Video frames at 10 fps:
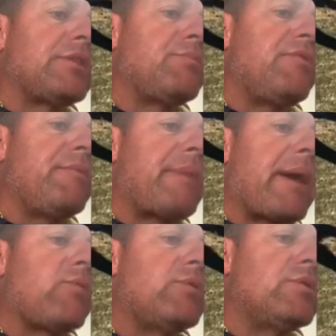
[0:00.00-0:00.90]
moving
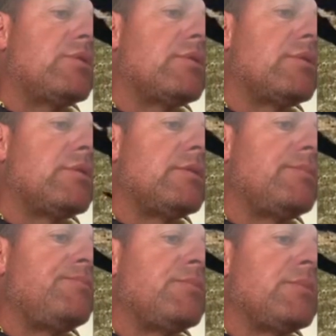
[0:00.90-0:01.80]
backwards
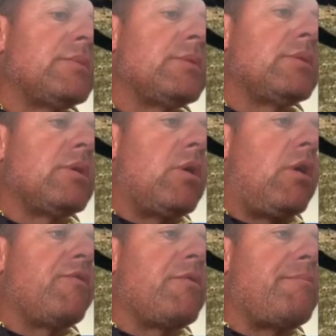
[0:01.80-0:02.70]

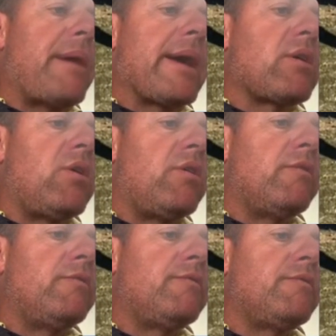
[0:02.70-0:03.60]
off the back
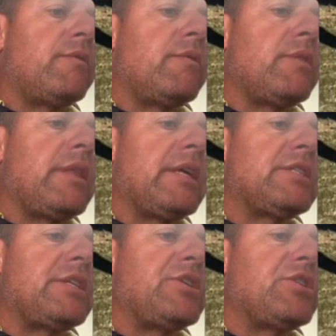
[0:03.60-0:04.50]
of the
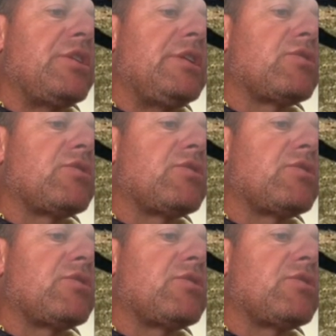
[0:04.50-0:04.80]
extension that he's